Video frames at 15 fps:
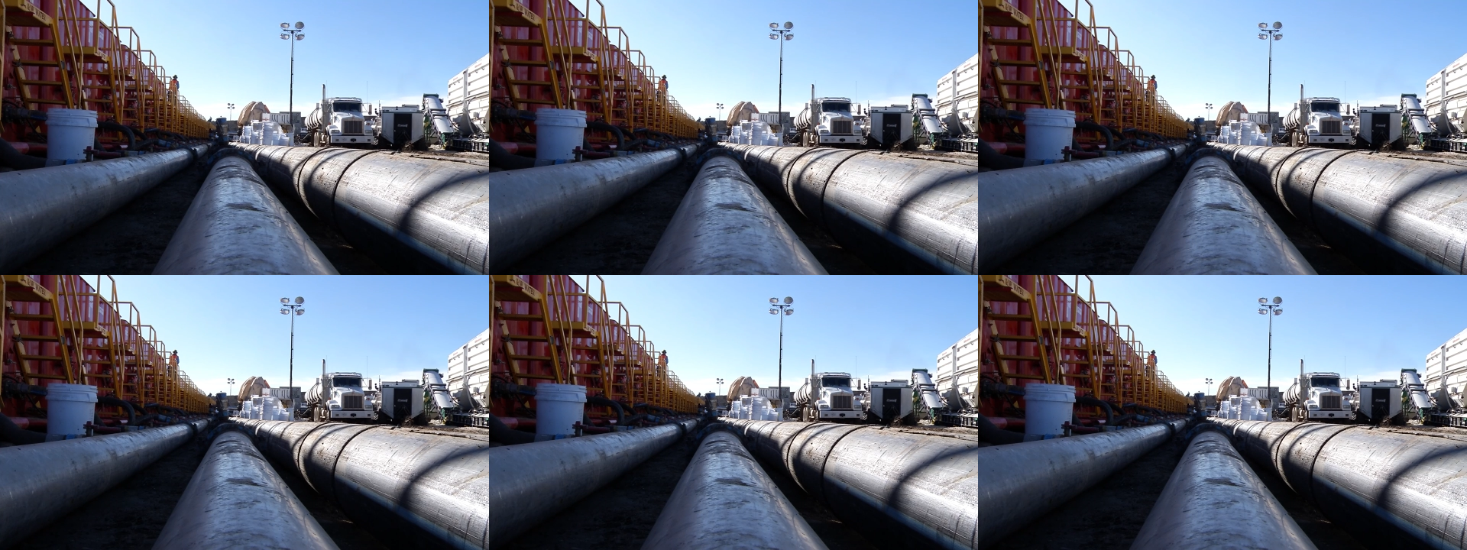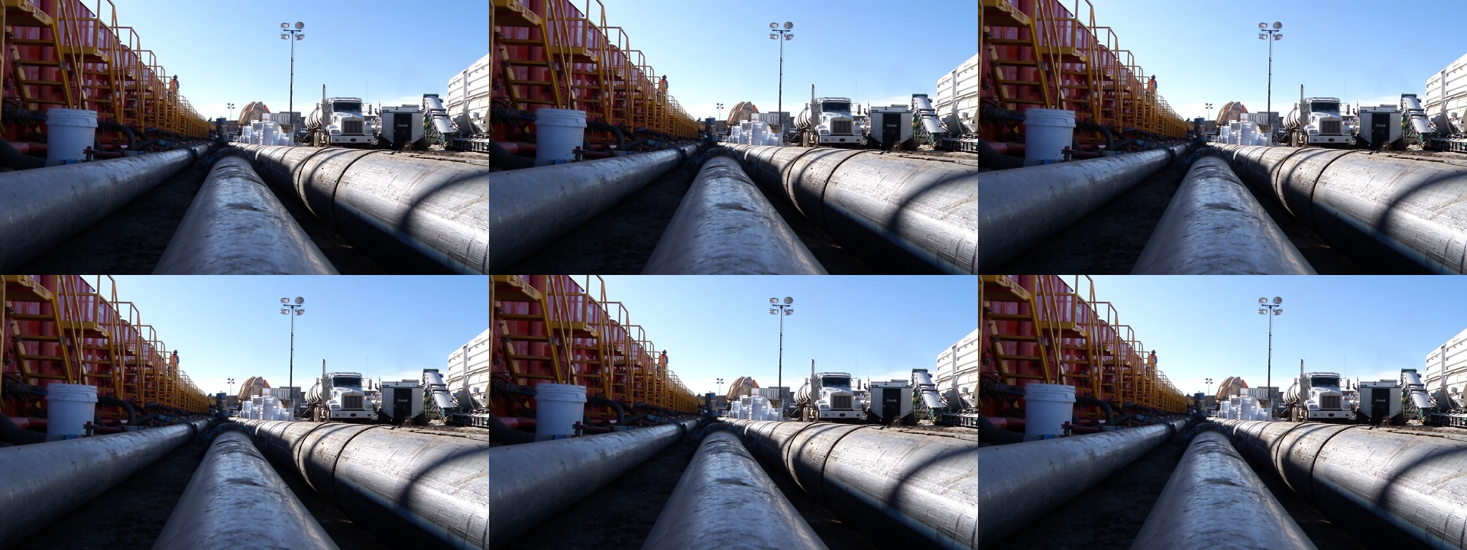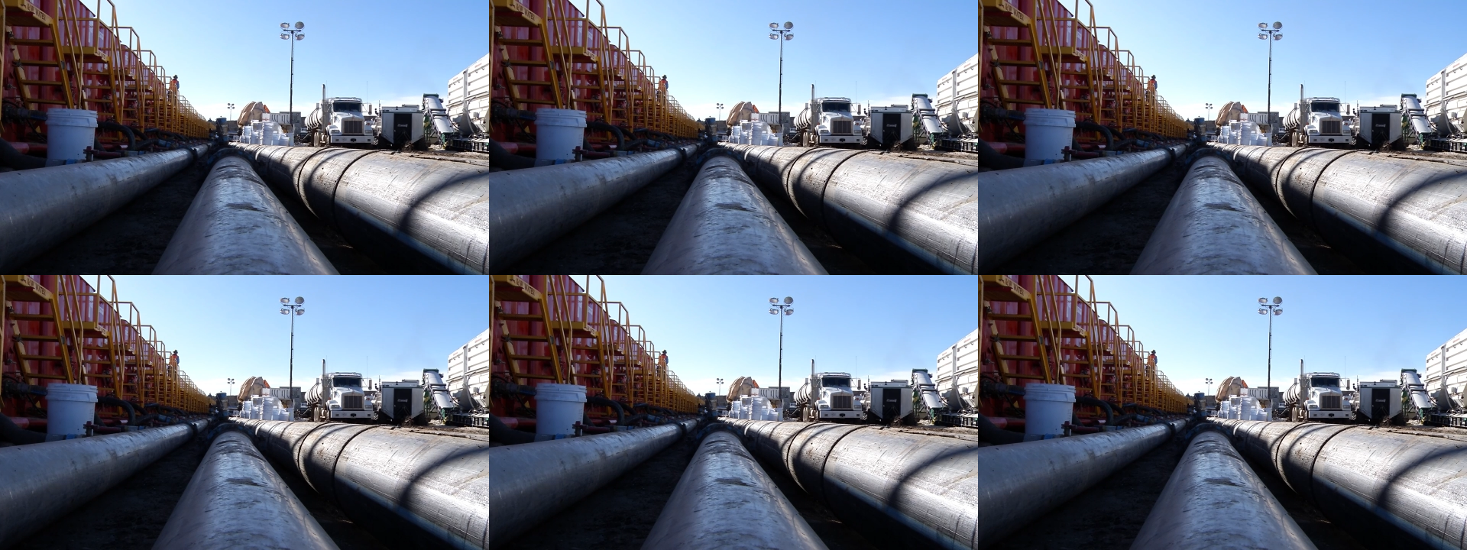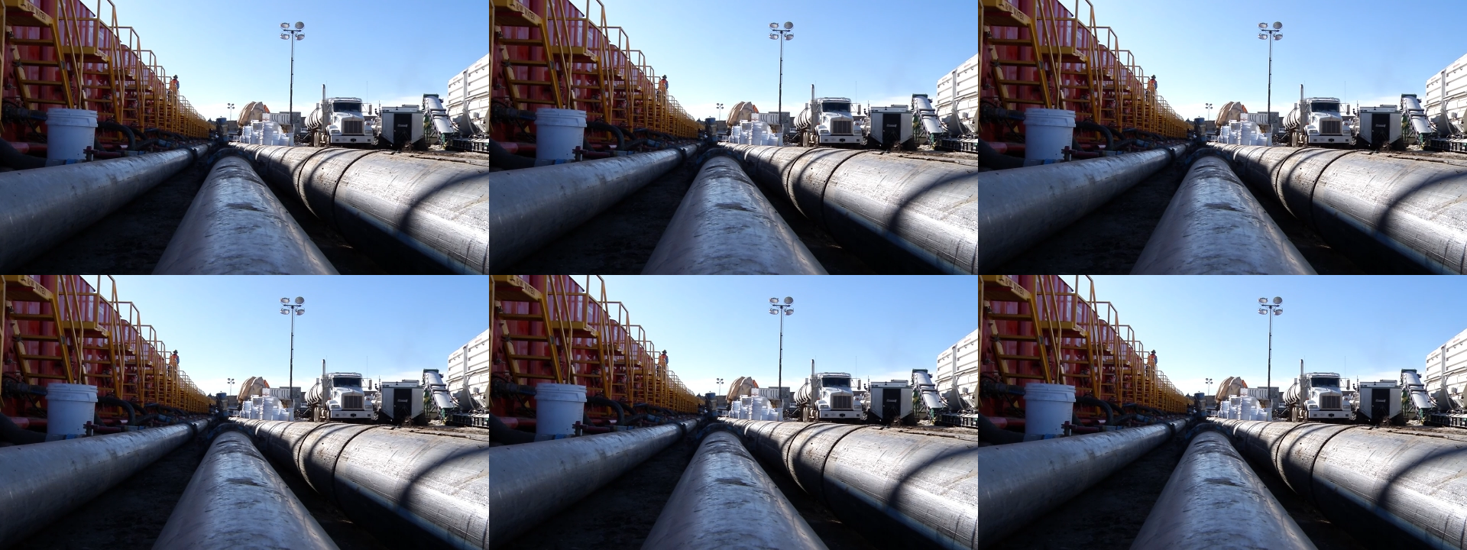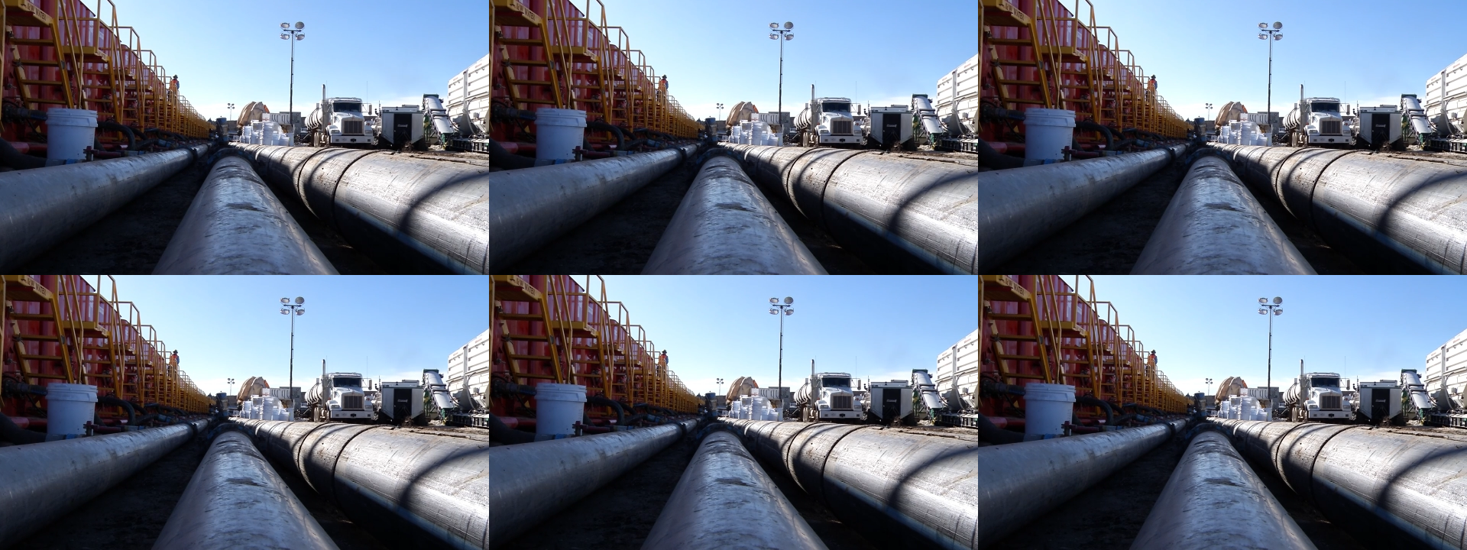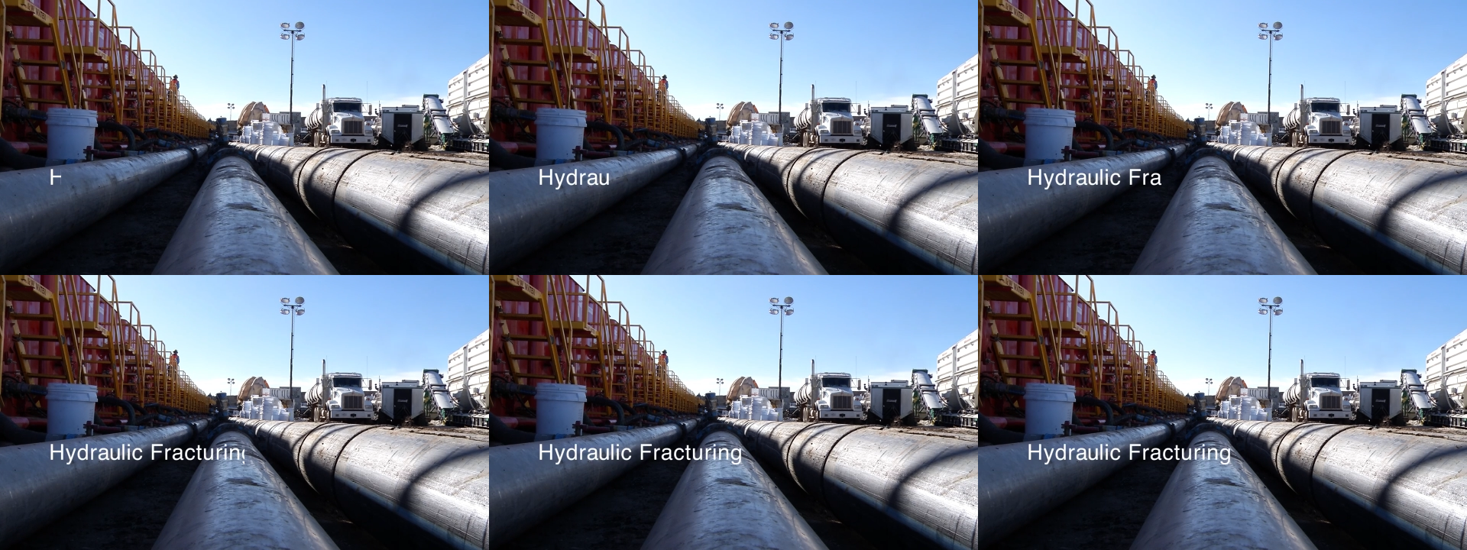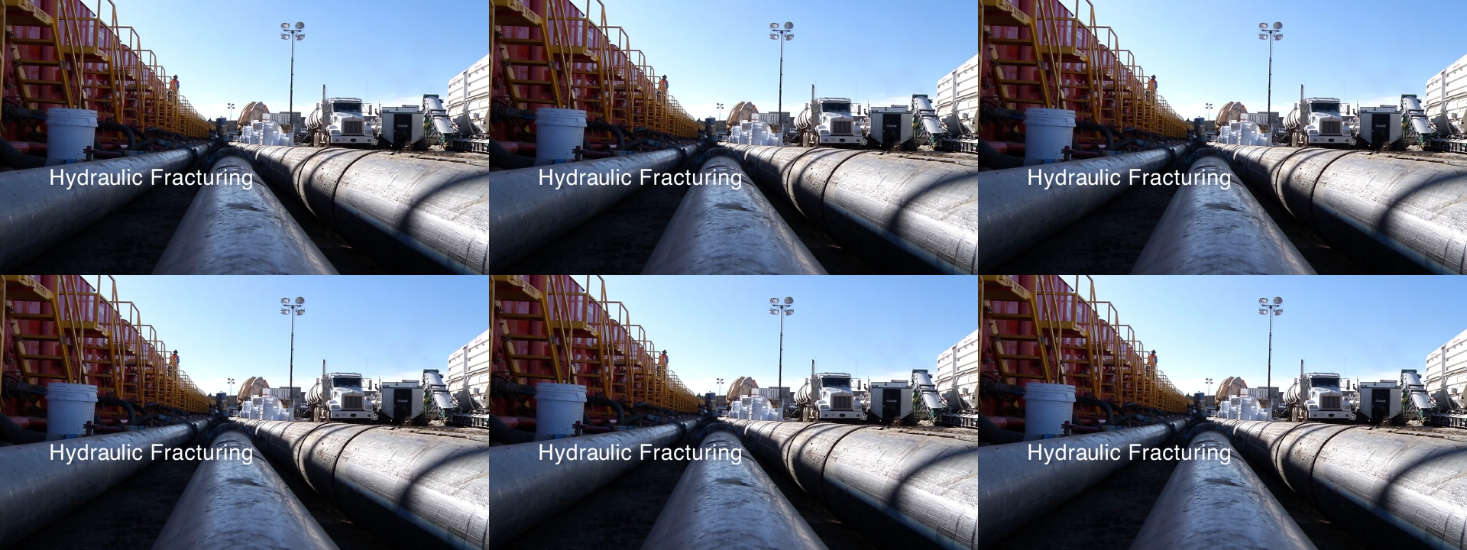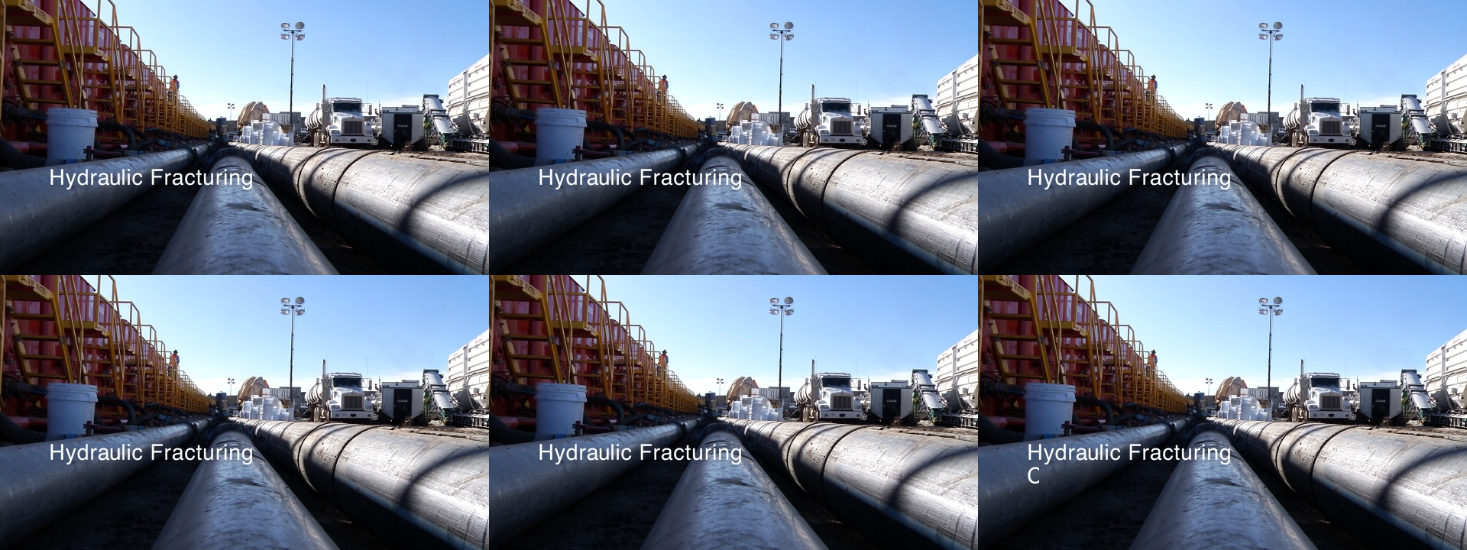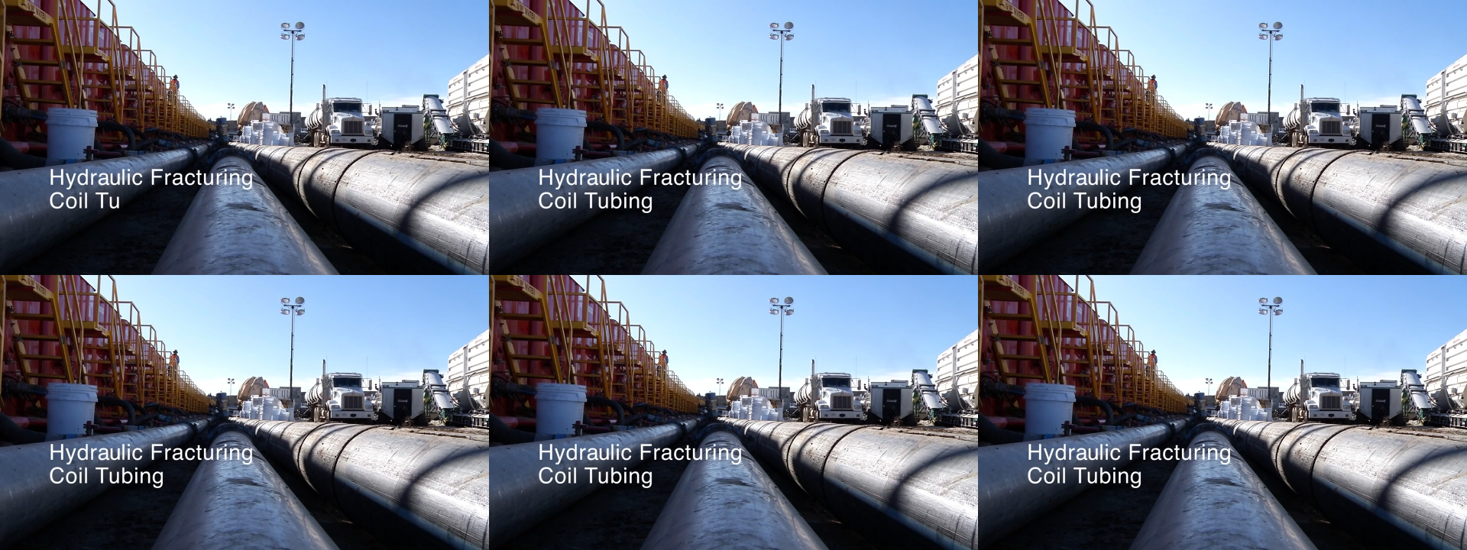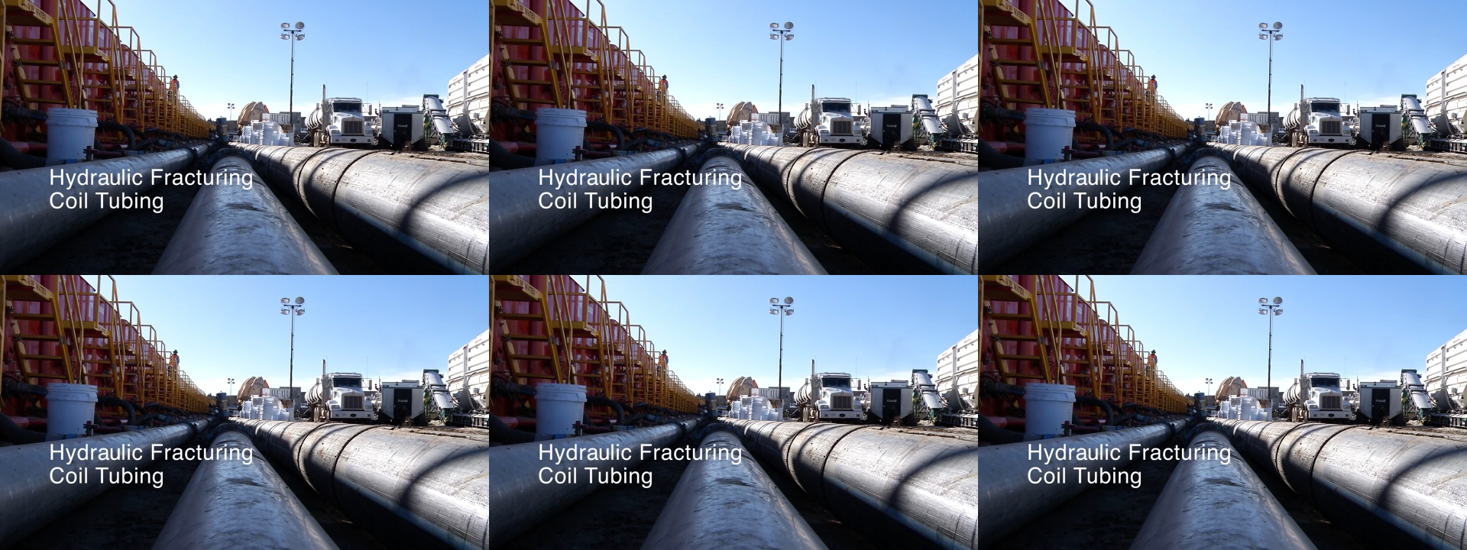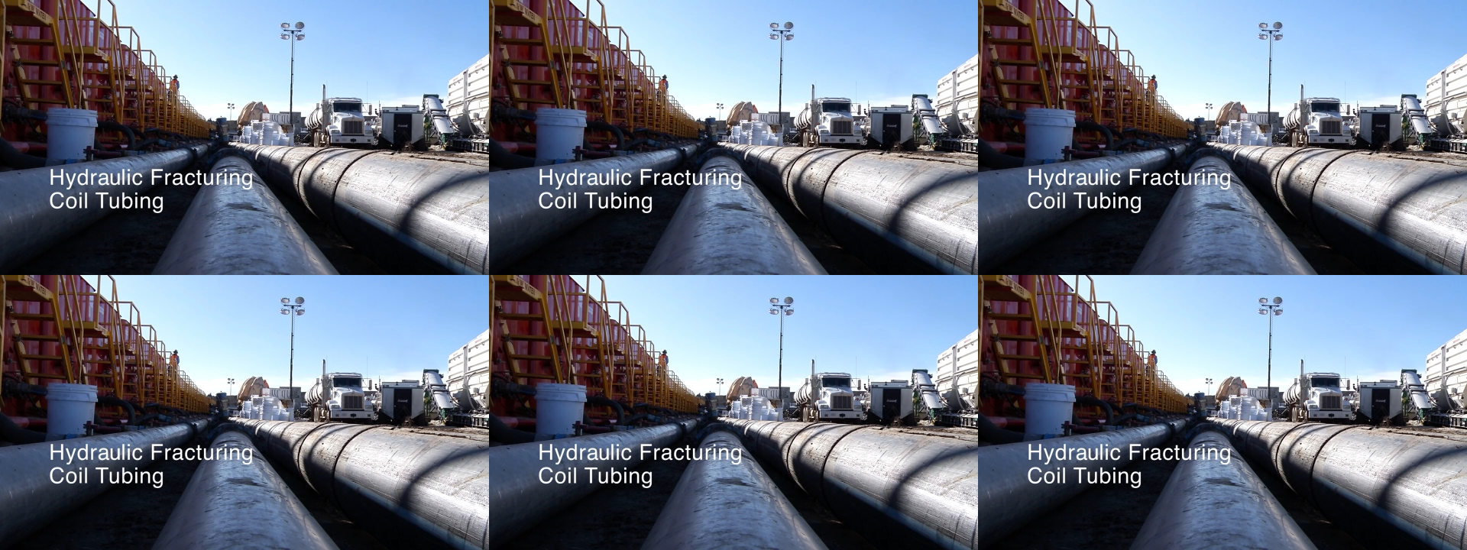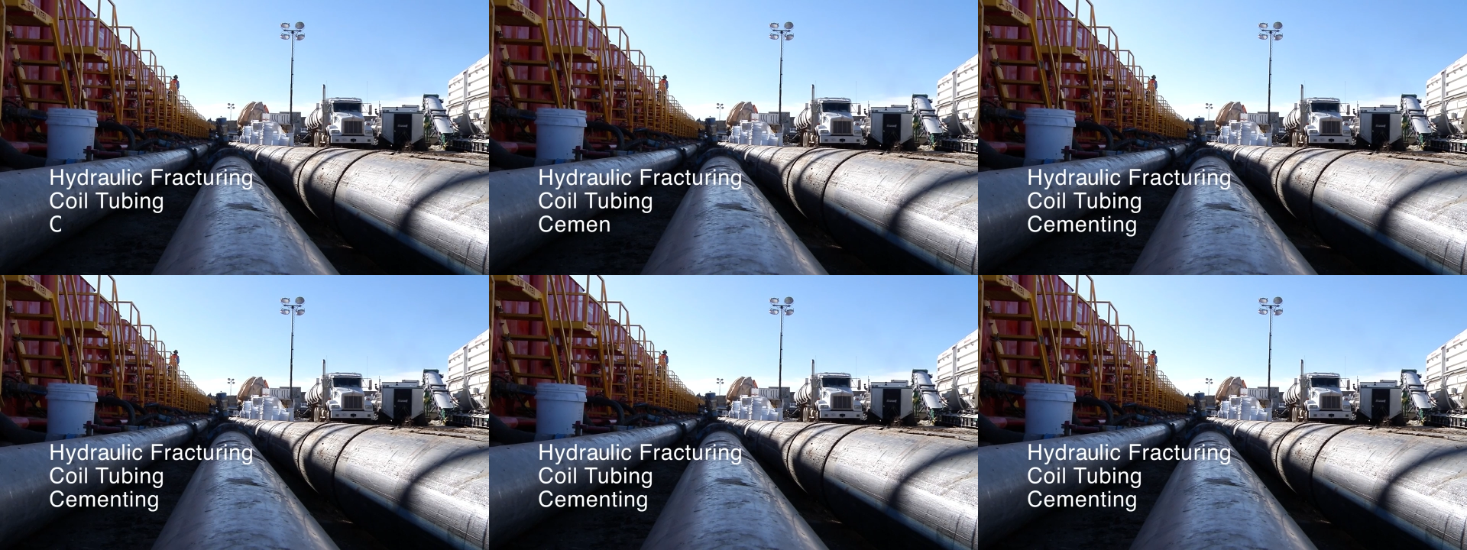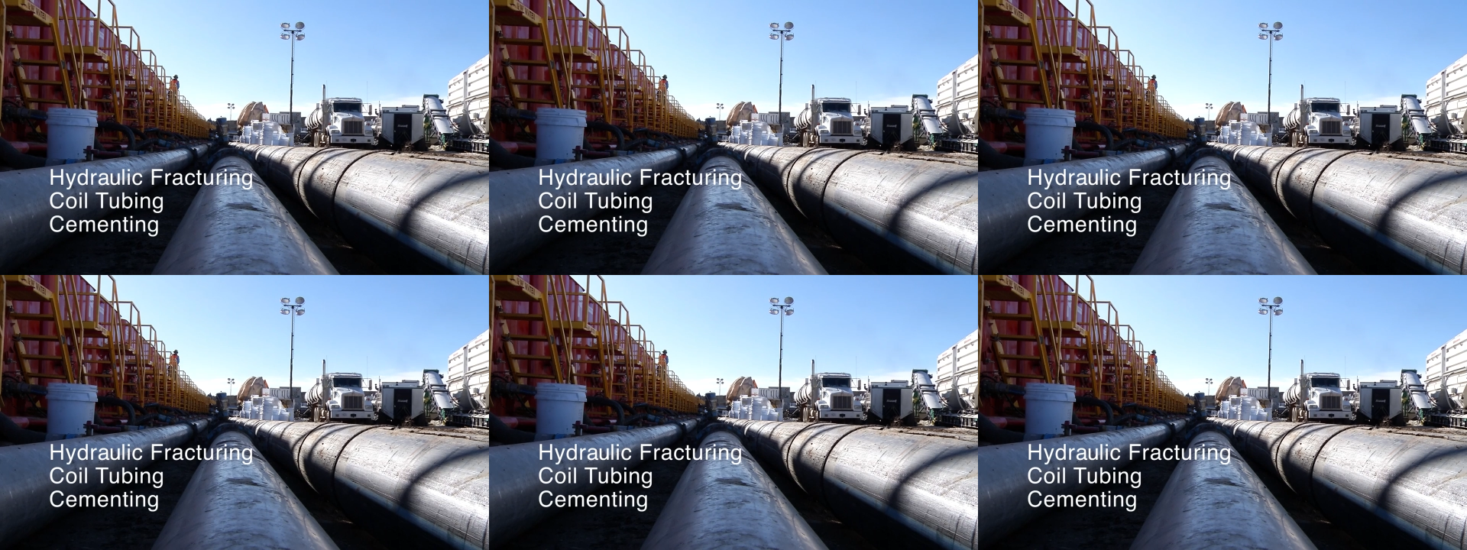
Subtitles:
No face is visible, so there are no lips to read.